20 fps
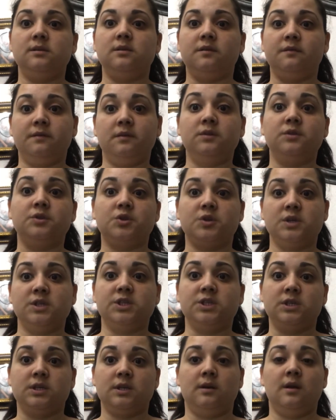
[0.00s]
the
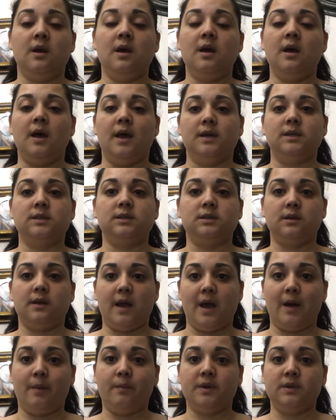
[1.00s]
filtration actually
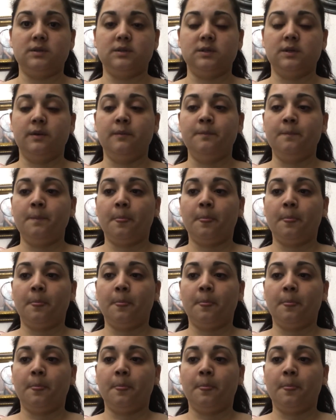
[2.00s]
happens.